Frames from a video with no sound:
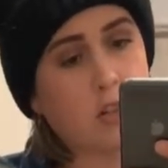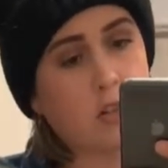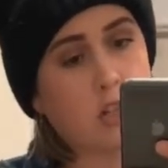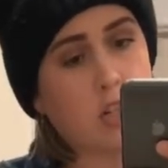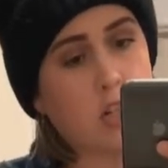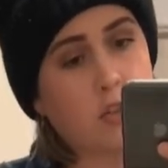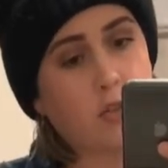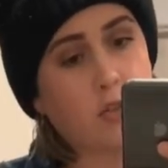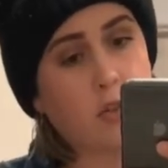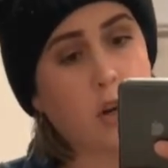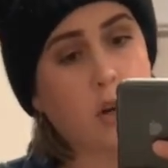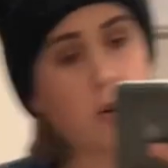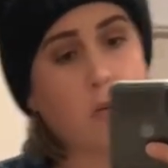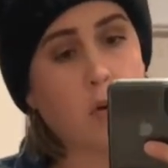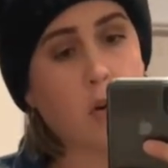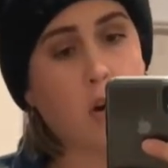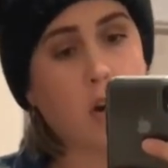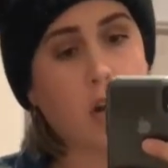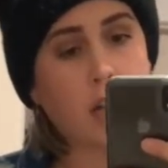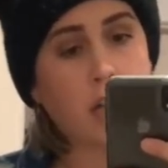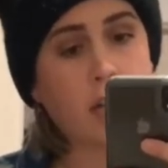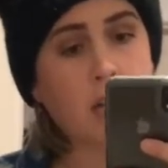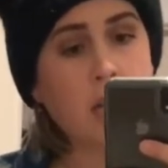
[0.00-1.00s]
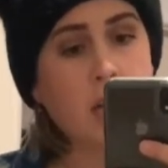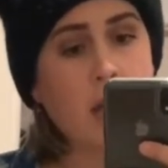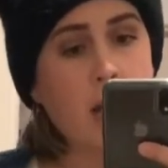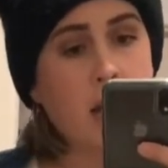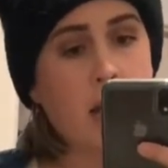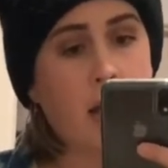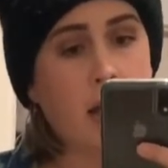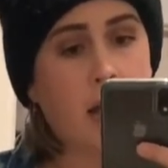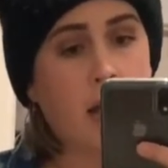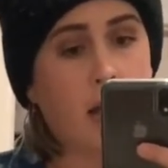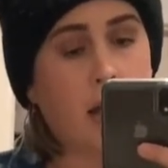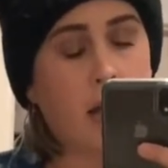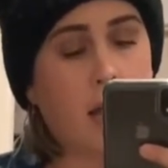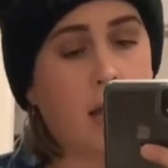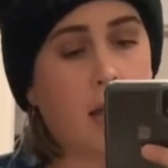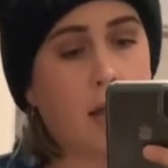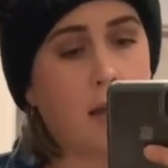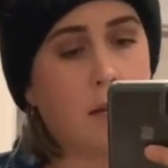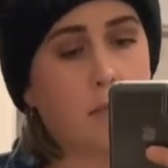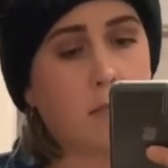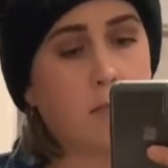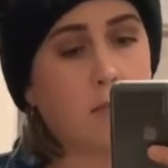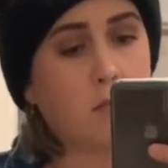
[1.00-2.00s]
to throw on.
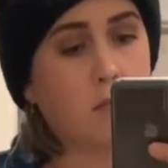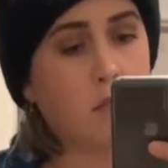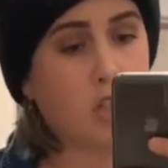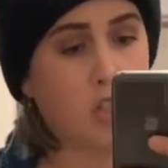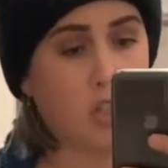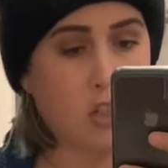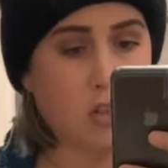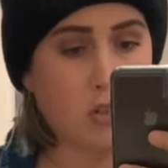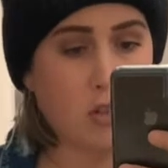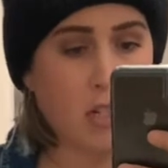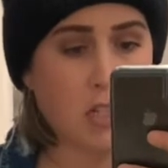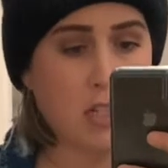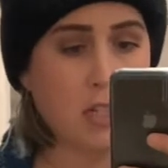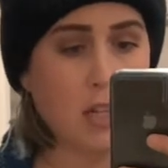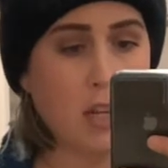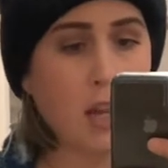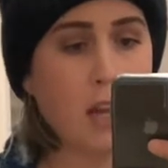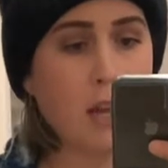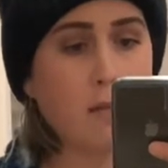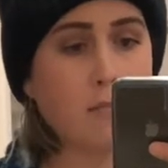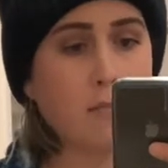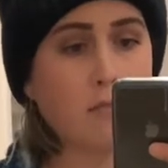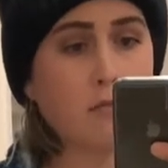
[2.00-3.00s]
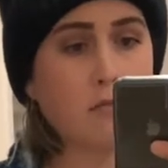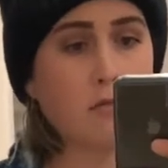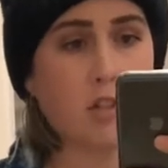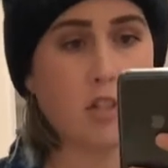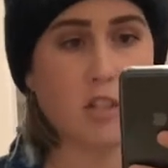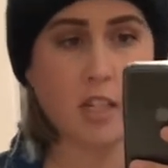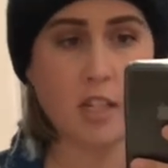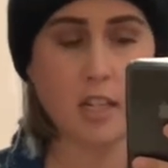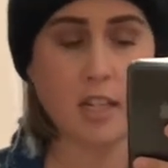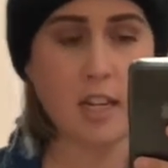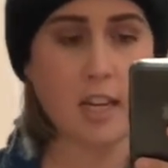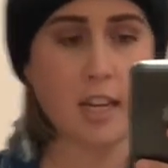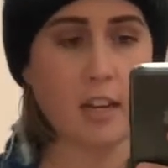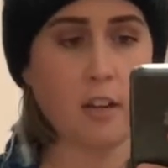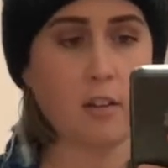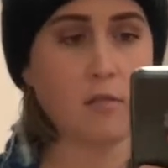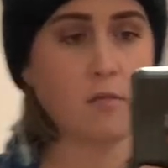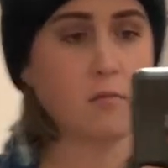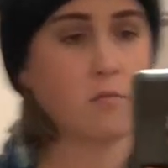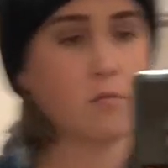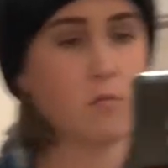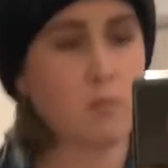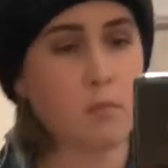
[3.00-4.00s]
And you could dress it up, dress it
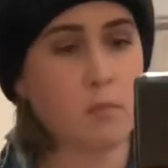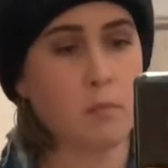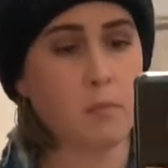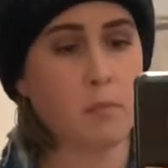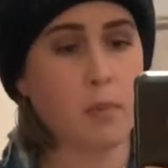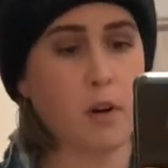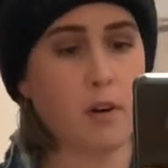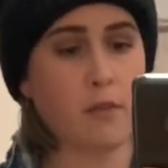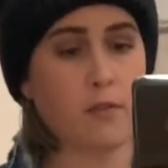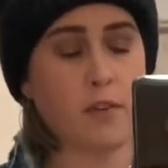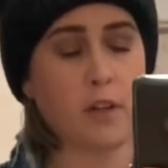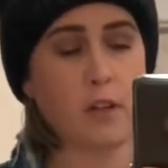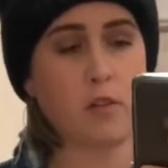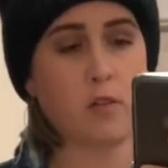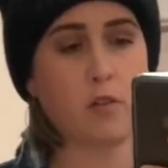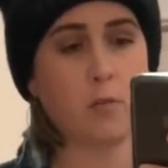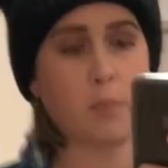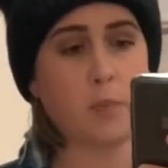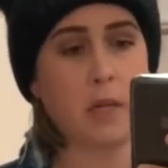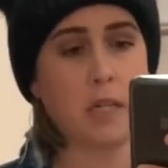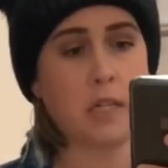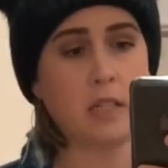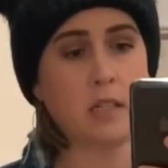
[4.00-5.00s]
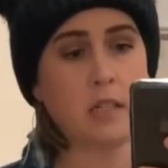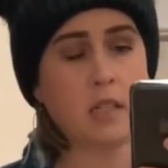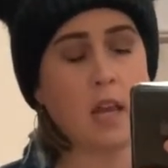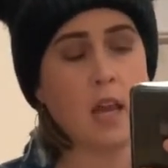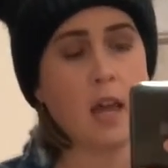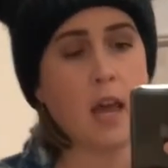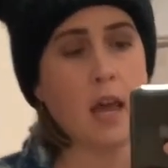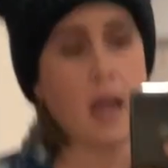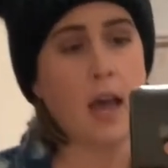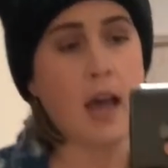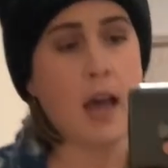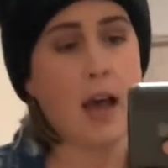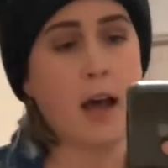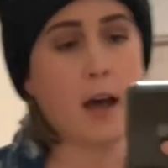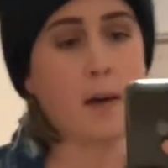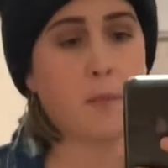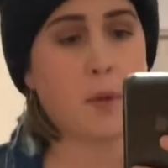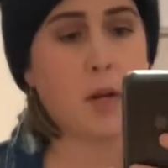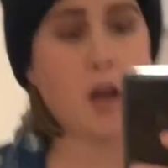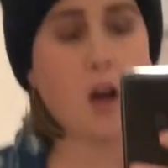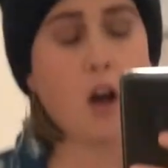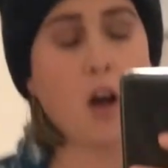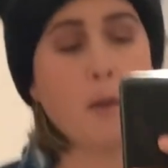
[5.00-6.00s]
down. Perfect little piece. I'm
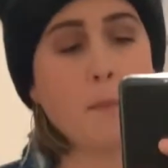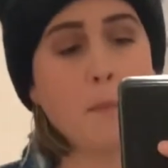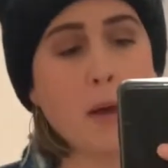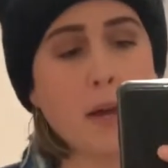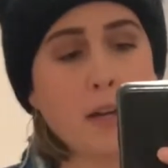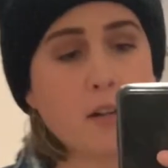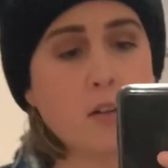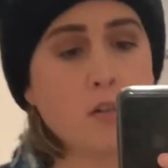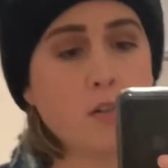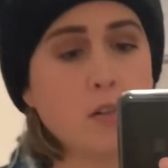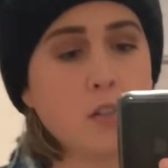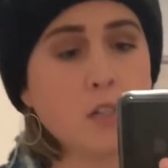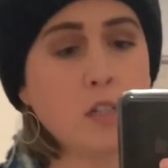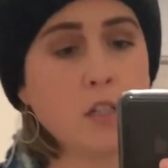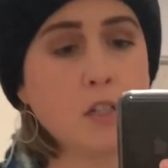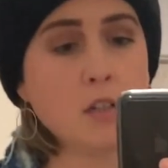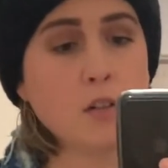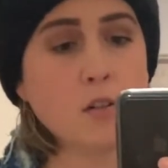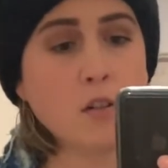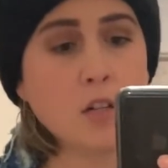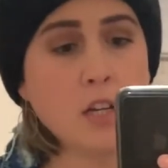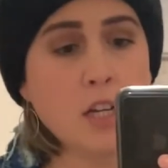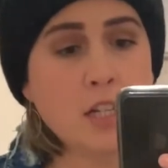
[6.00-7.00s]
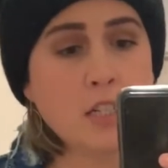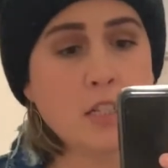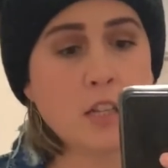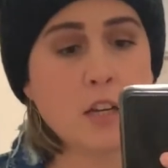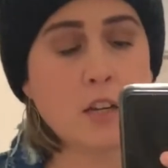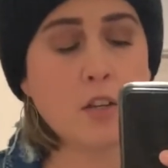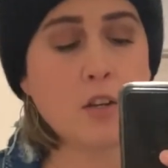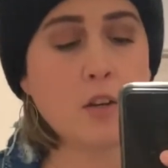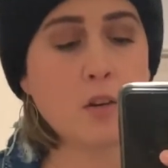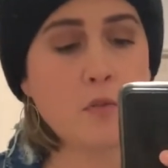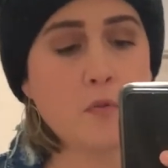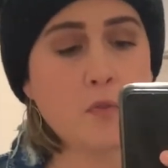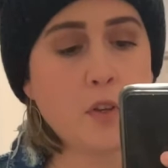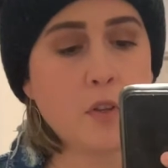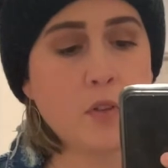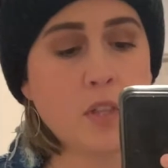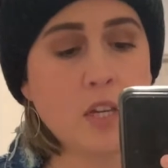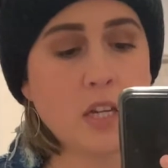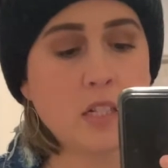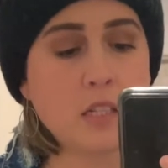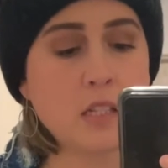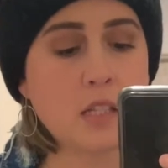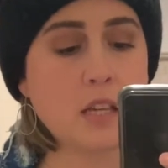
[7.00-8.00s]
going to hop back on here, tell you a few
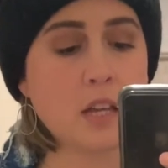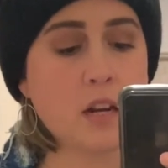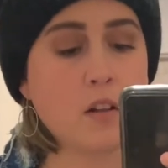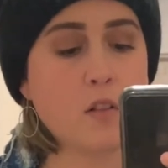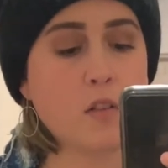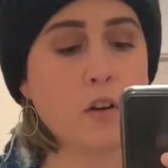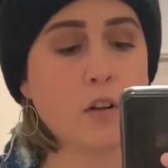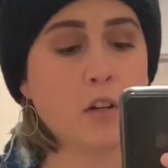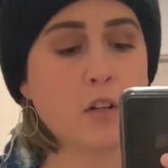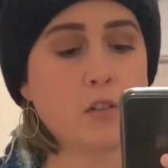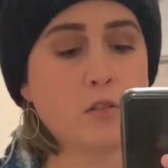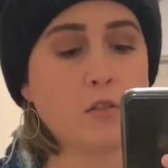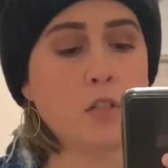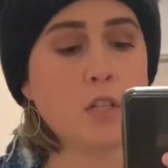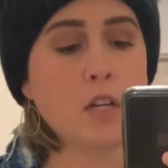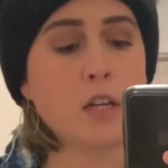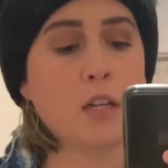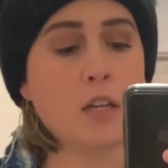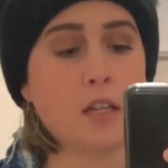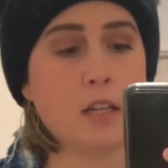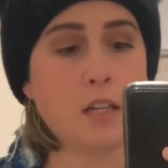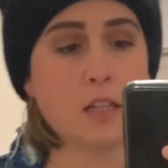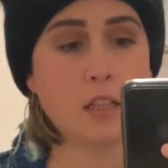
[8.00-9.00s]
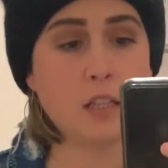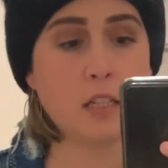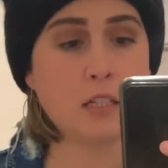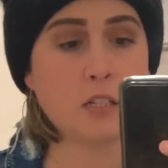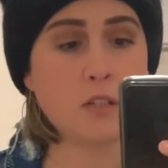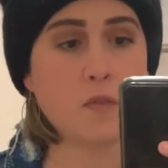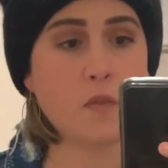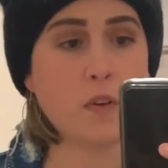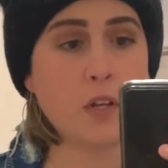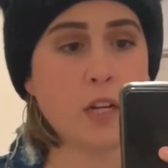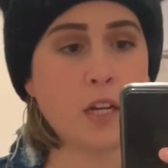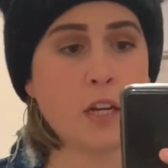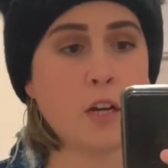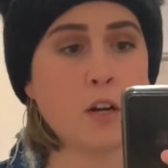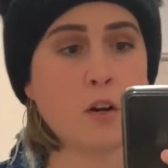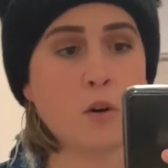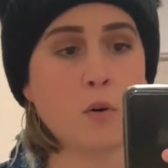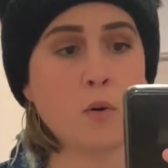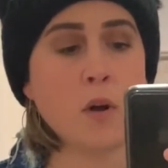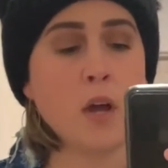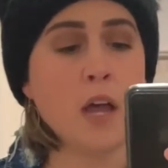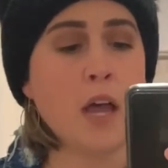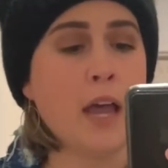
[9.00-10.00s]
things that I learned in this
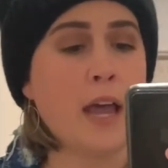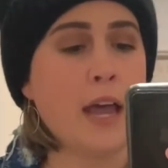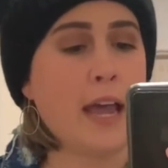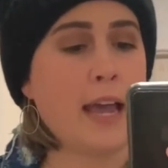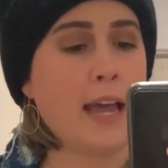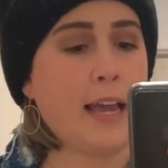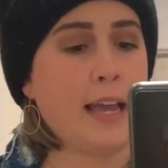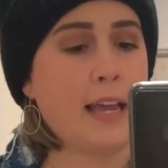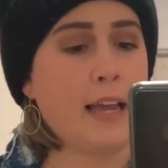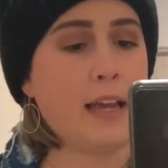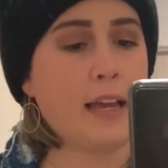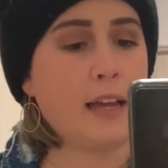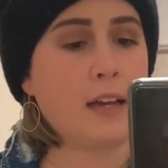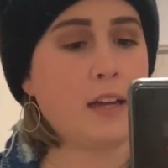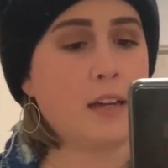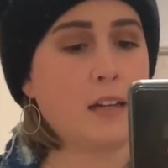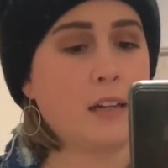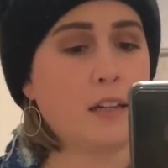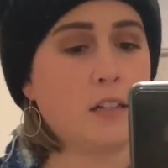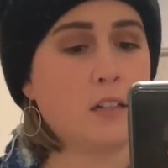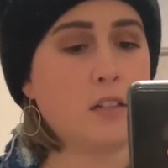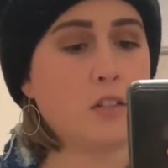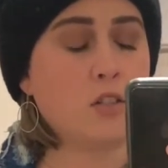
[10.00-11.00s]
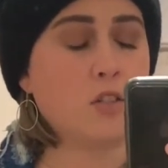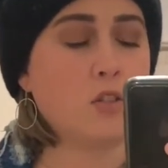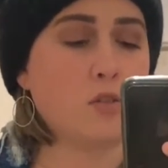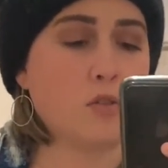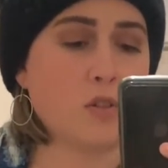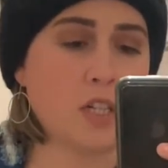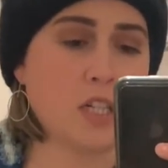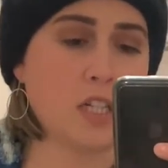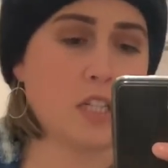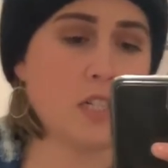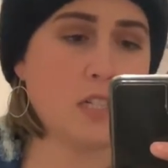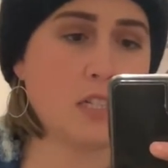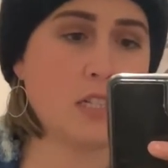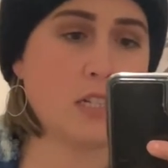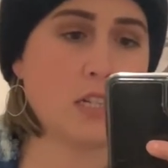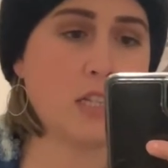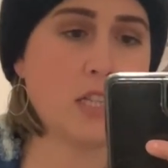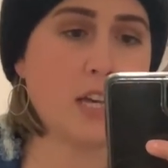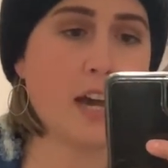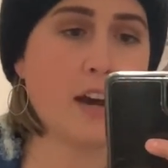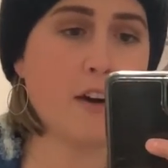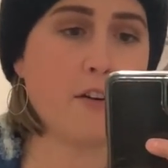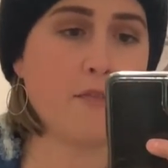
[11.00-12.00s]
video, and you'll get to see
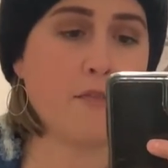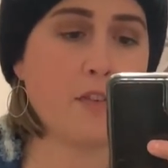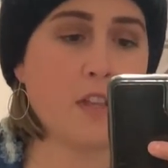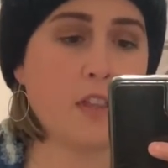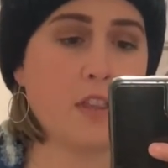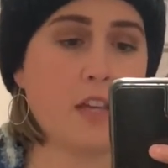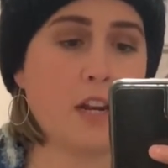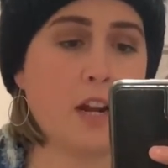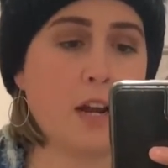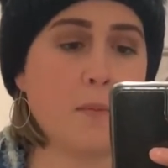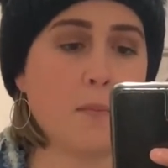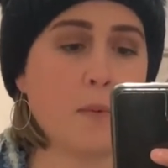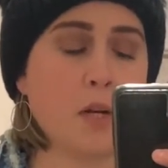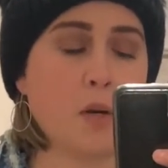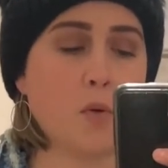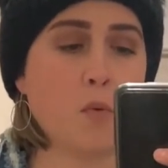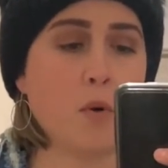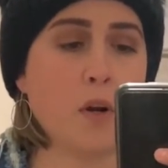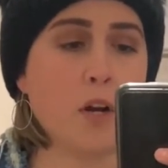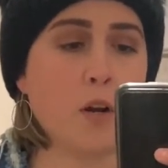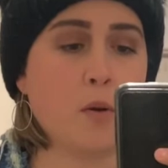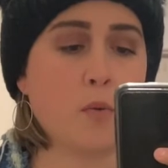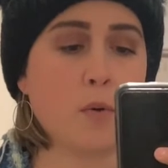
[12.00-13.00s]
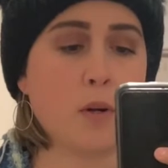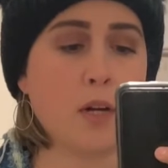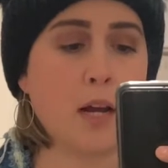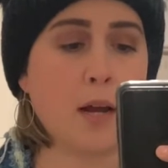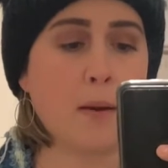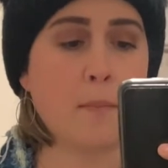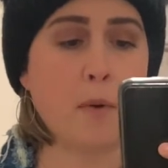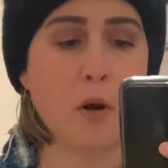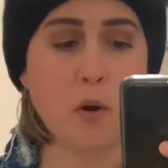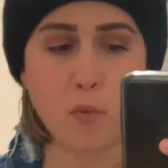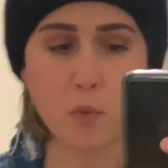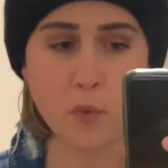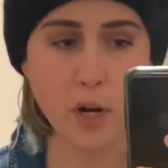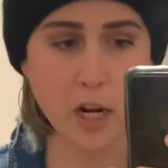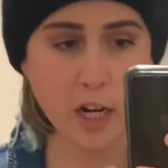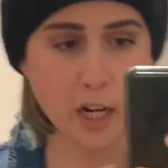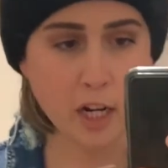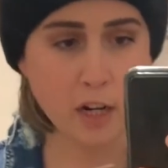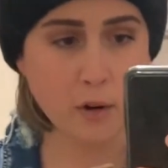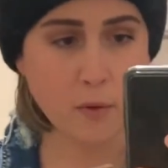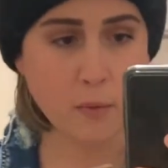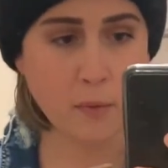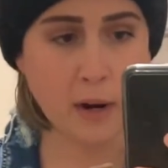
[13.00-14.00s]
the outfit that I'm going to wear when I'm
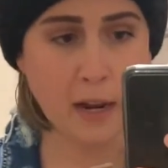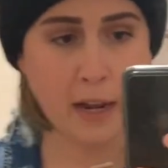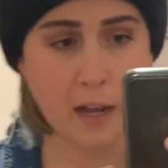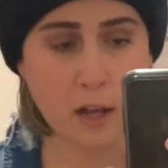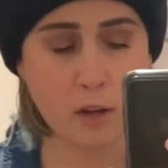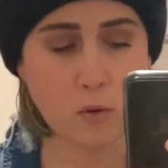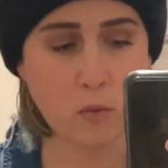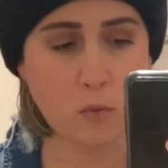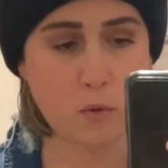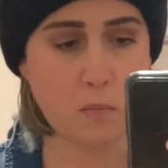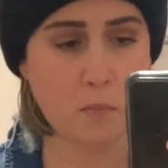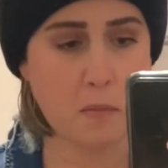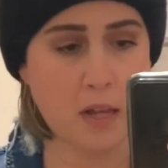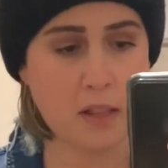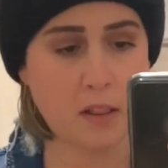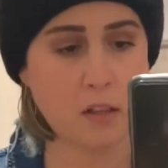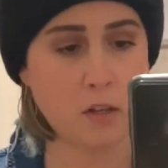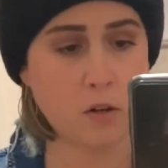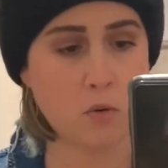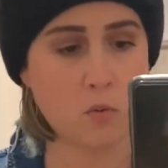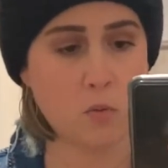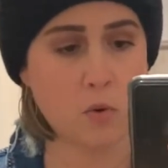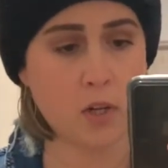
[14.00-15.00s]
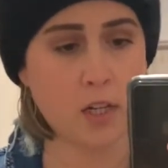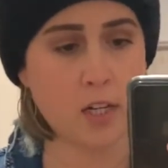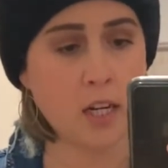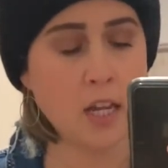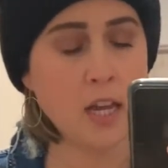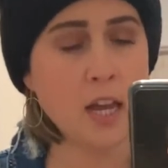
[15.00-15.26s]
running around with my little one.